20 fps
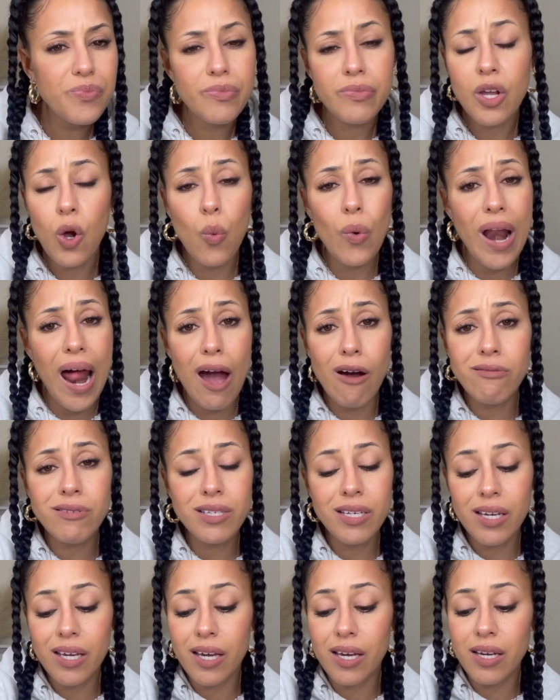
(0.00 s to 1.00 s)
when I was a
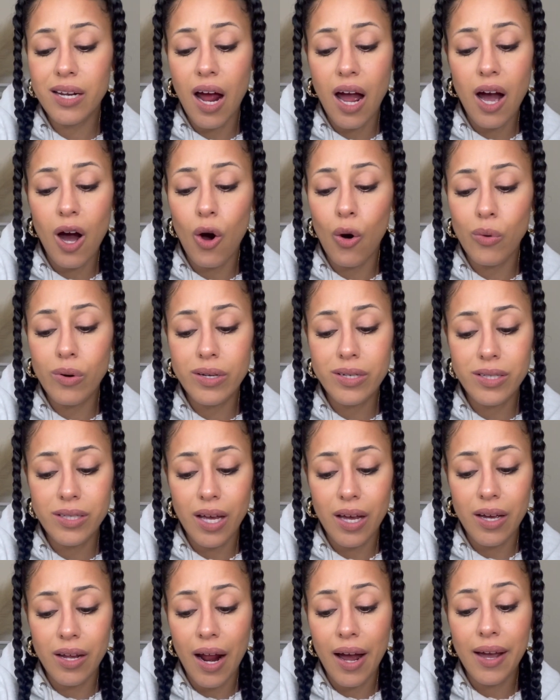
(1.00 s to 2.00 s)
kid, I always
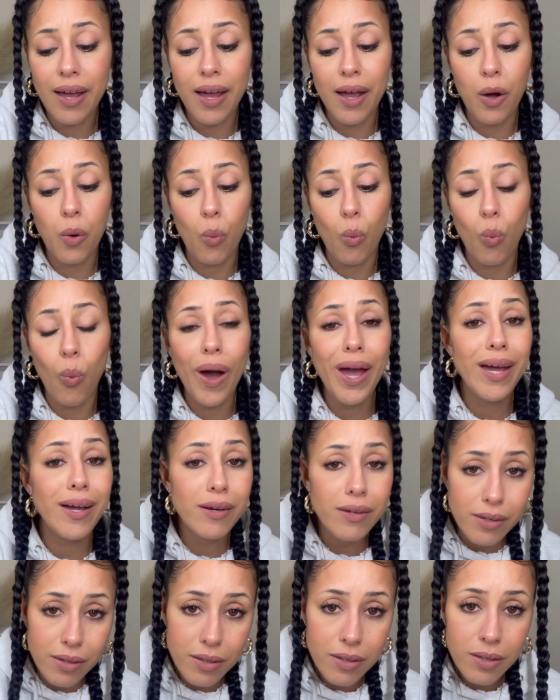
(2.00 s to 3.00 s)
said, I can't
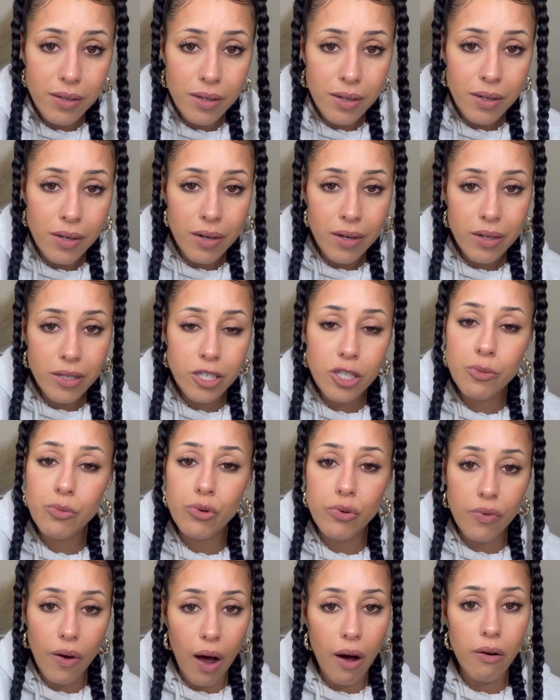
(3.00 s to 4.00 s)
wait to
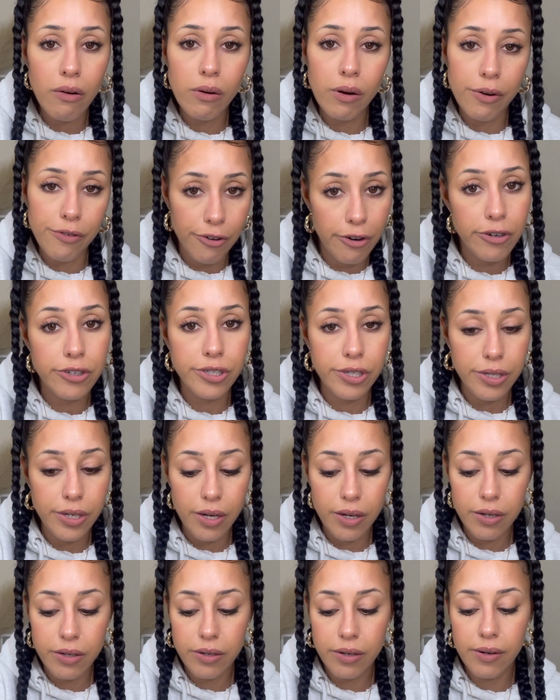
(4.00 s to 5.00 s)
move out of
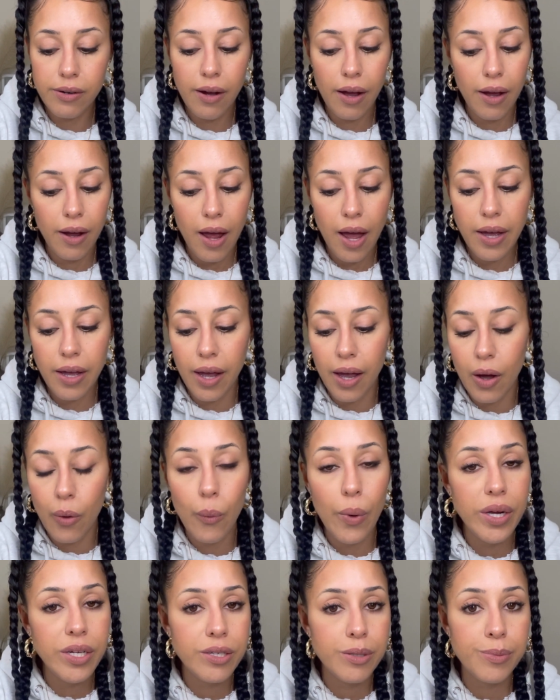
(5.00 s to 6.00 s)
Virginia. Okay, I can't
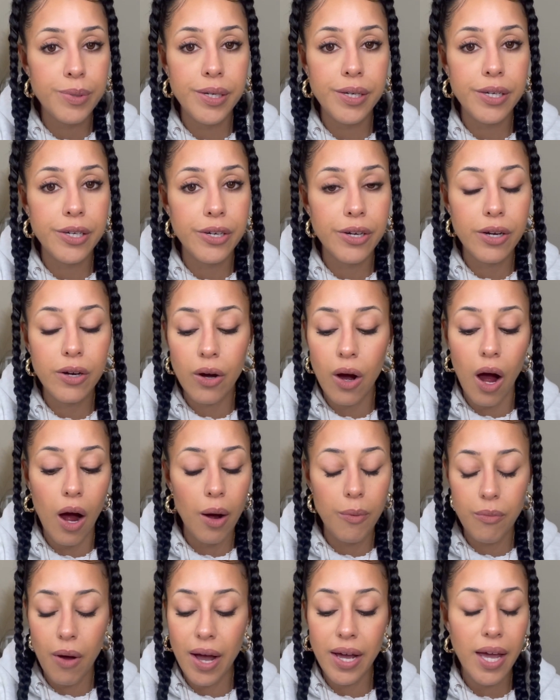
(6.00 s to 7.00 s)
wait to be here.
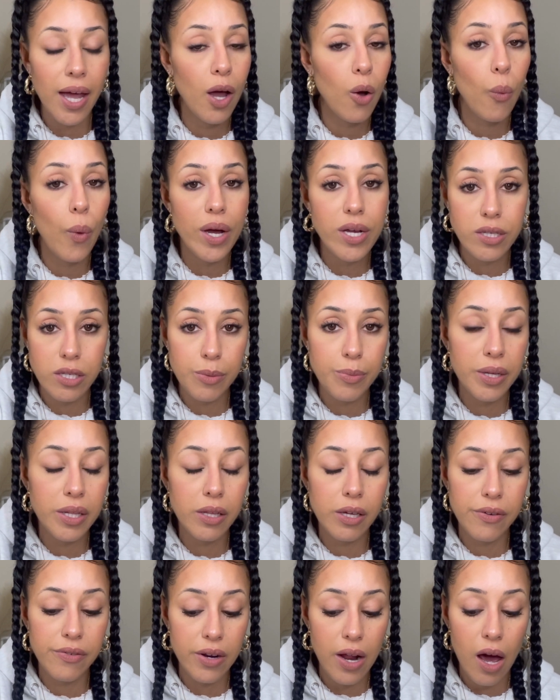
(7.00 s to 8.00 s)
I can't wait to be
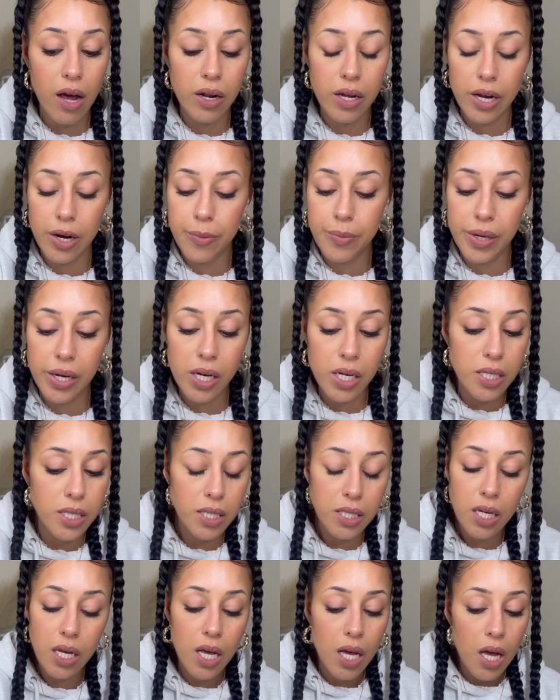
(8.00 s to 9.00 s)
leaving out of here because,
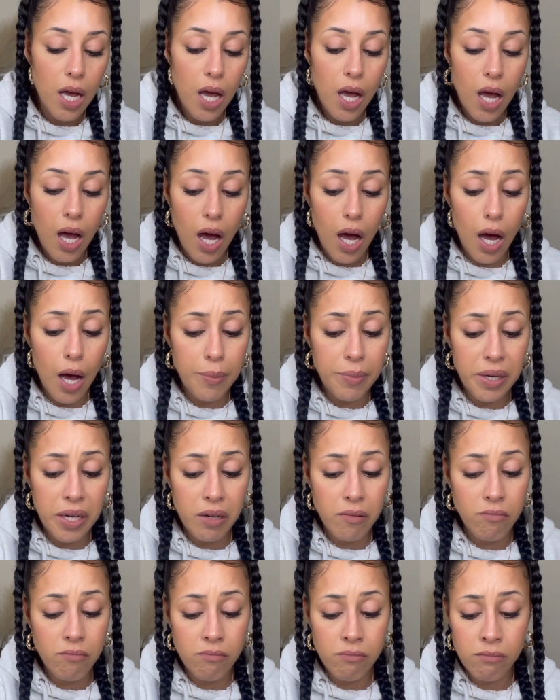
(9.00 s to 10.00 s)
I
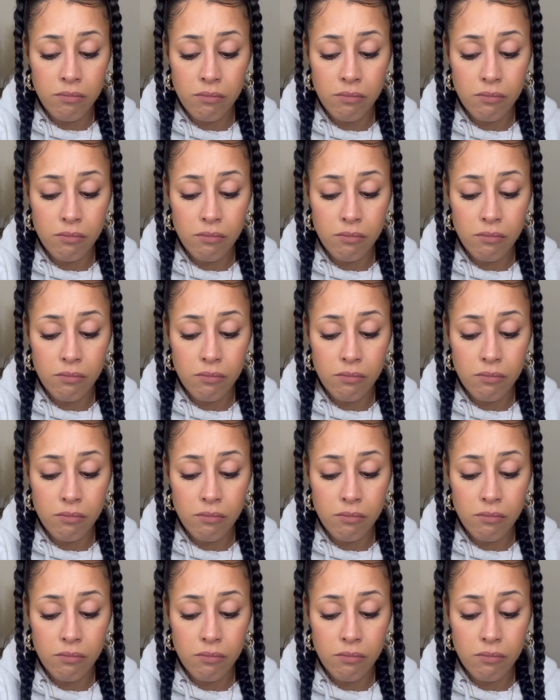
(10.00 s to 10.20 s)
mean,